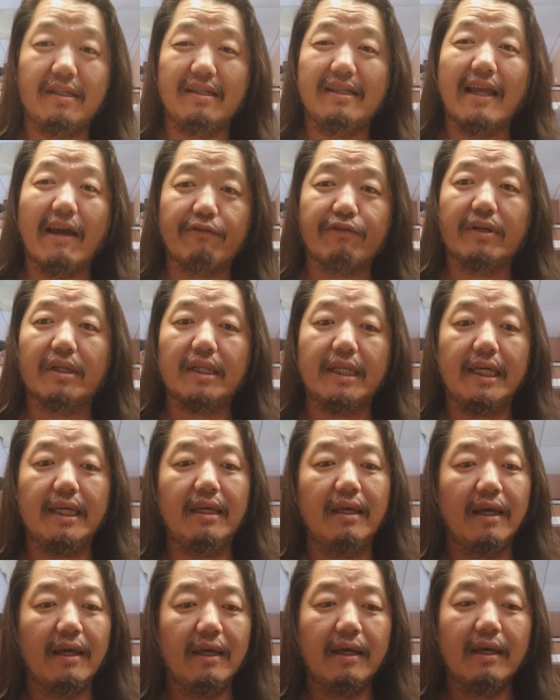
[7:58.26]

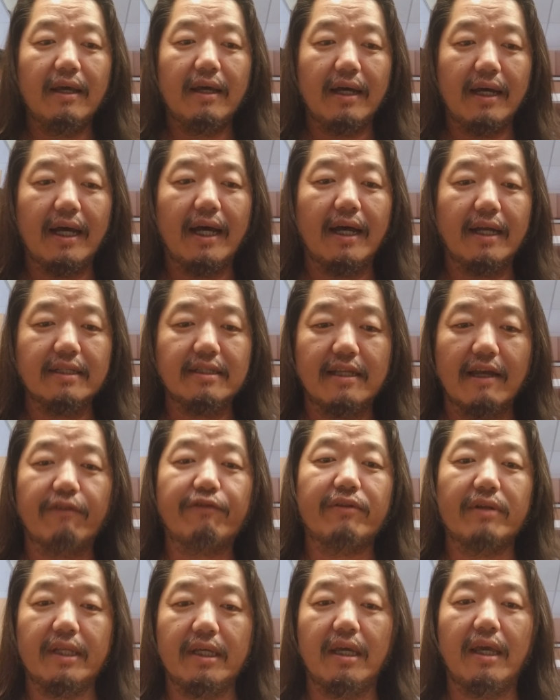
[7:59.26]
definitely. Uh,
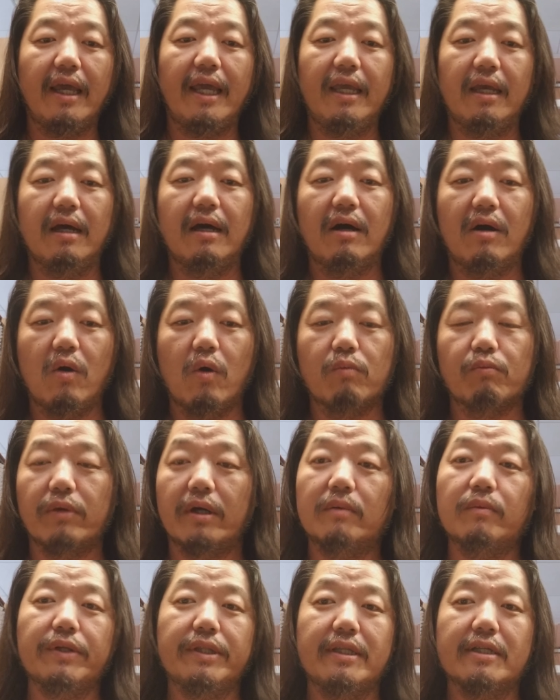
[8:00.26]
definitely a, a home
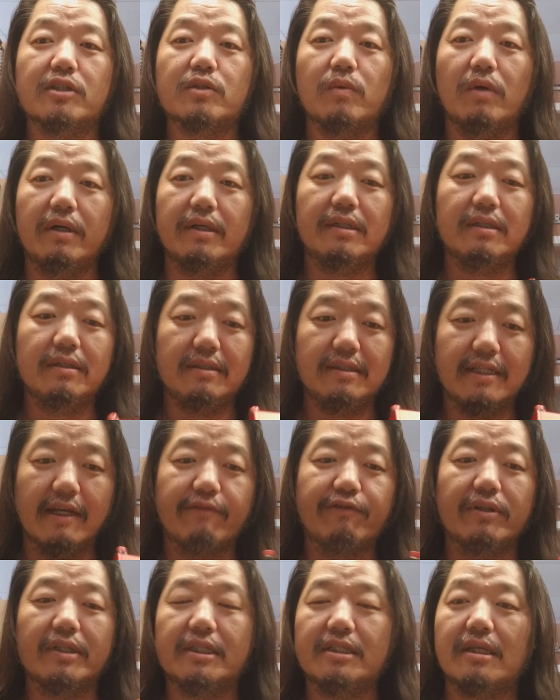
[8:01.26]
run with this one.
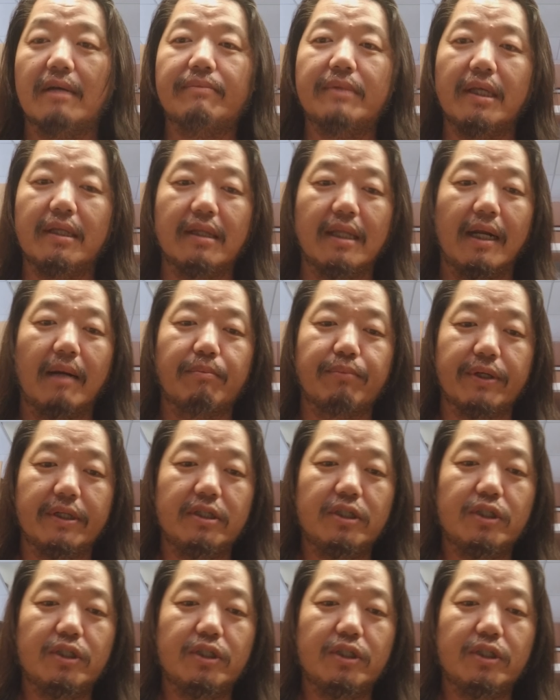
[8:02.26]
Definitely something that I'm pretty